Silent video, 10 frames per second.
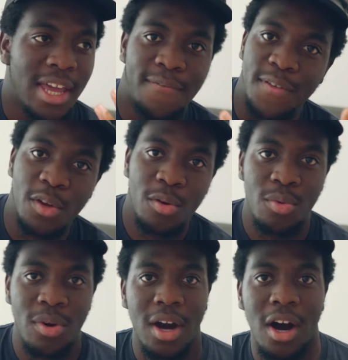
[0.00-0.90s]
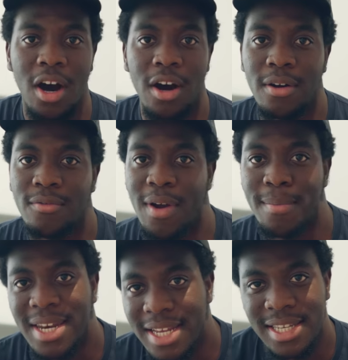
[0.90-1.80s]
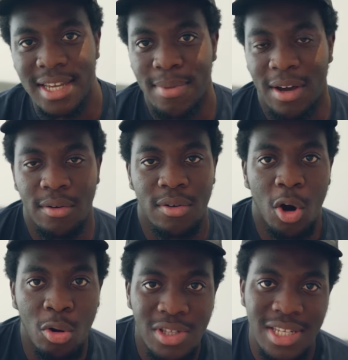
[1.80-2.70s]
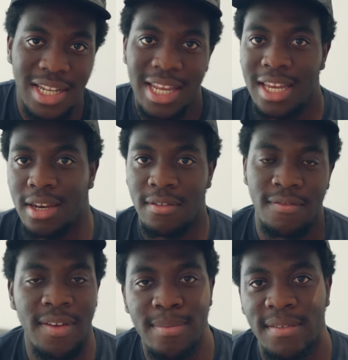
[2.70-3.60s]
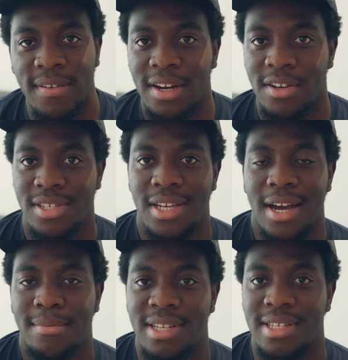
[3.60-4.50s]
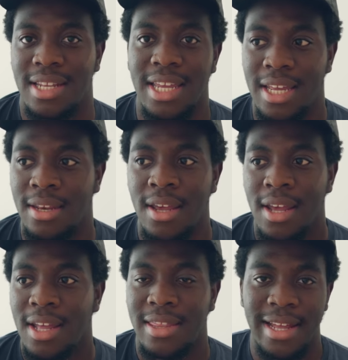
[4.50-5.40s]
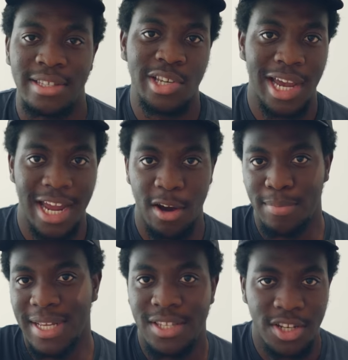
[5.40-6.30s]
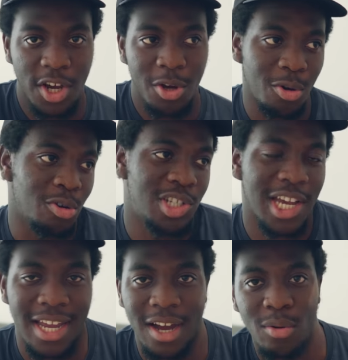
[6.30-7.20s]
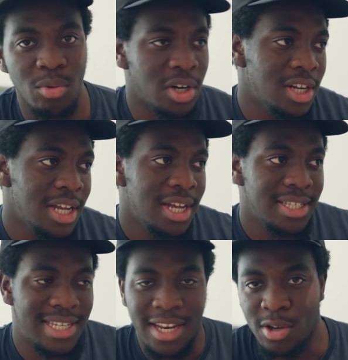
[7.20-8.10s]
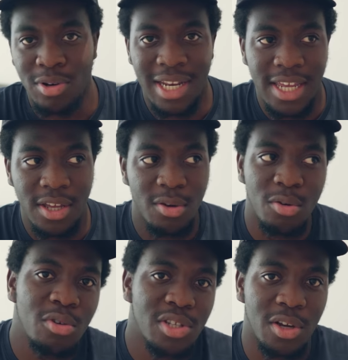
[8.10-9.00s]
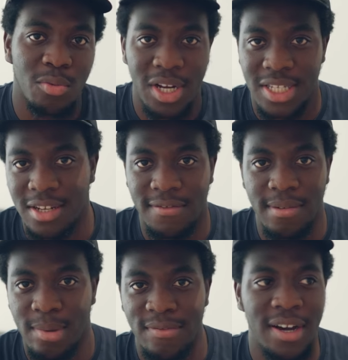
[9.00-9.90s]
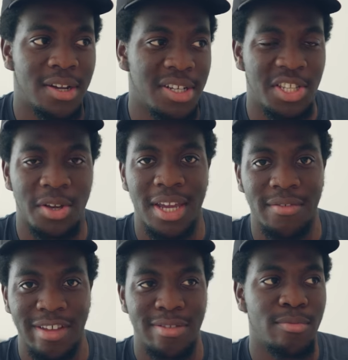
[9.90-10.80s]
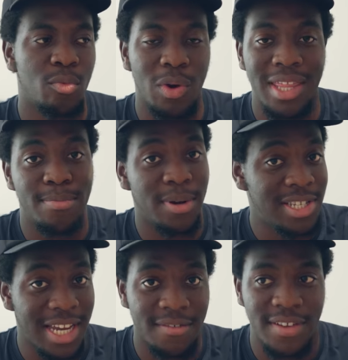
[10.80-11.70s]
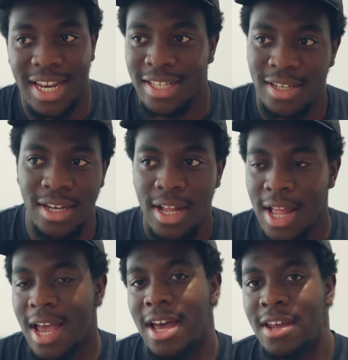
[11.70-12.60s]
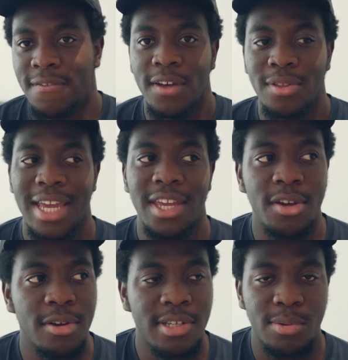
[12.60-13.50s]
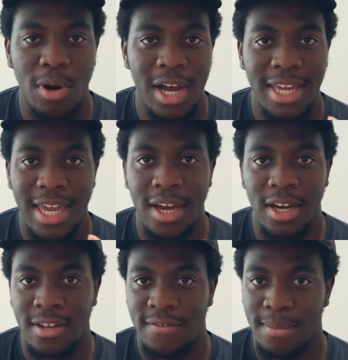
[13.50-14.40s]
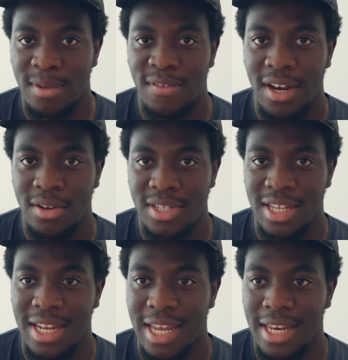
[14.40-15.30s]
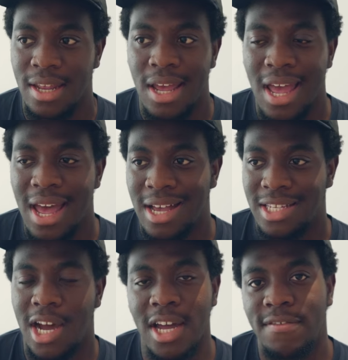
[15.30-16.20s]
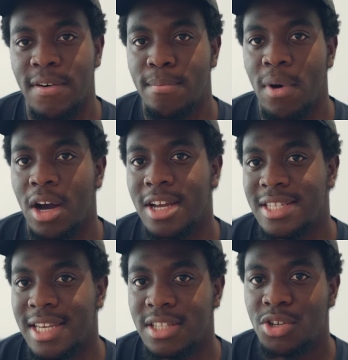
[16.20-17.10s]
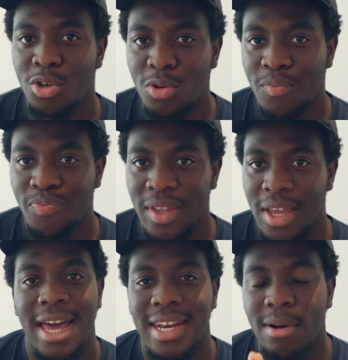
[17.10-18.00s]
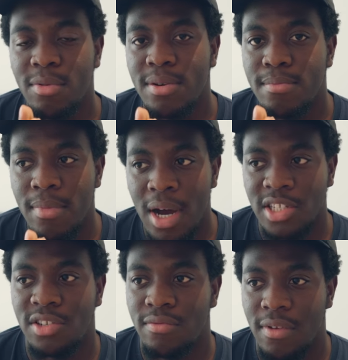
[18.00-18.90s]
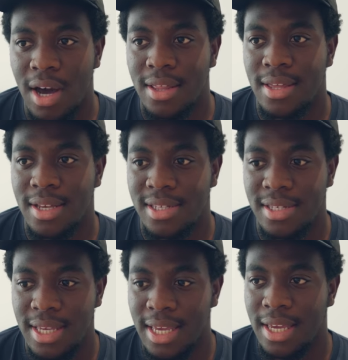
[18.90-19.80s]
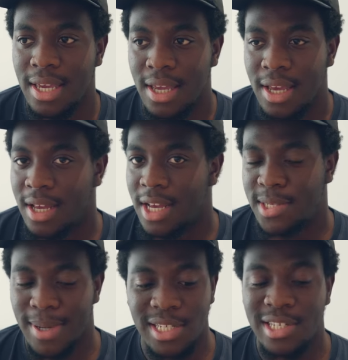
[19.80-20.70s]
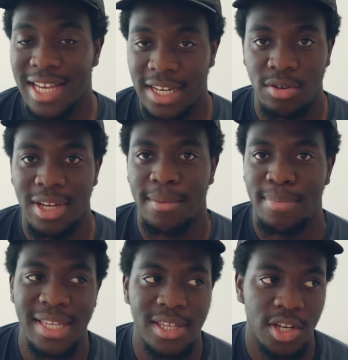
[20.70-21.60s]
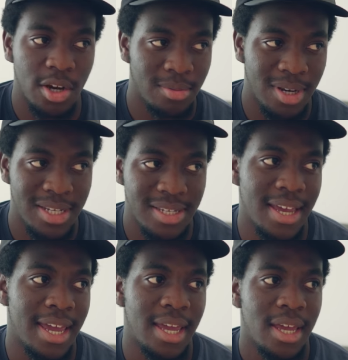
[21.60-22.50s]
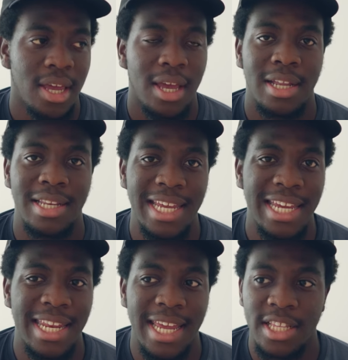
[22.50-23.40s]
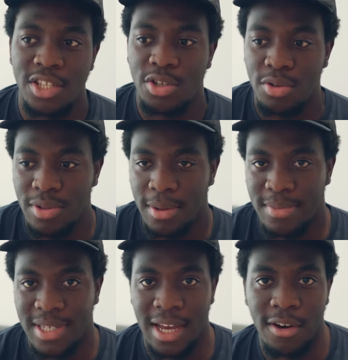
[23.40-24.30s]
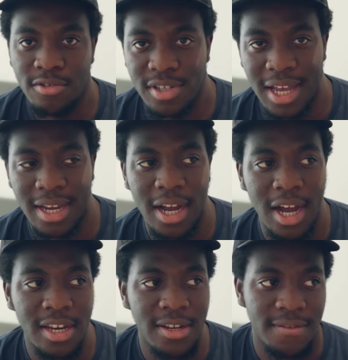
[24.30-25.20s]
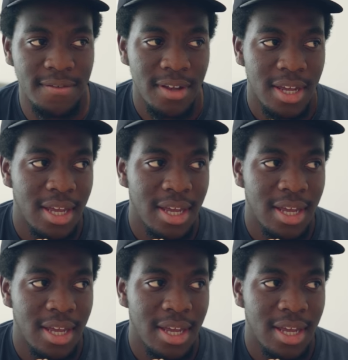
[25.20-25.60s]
if you are reminiscing about old Celine and Phoebe Philo's time at Celine, then check out Peter Do or check out what Daniel Lee, who also worked under Phoebe Philo, is doing with, with Bottega Veneta. And I feel they use working under Phoebe Philo at Celine as kind of a marketing tool. And I would much rather see, especially Daniel Lee and Peter Do, I'm gonna say, lean into themselves and kind of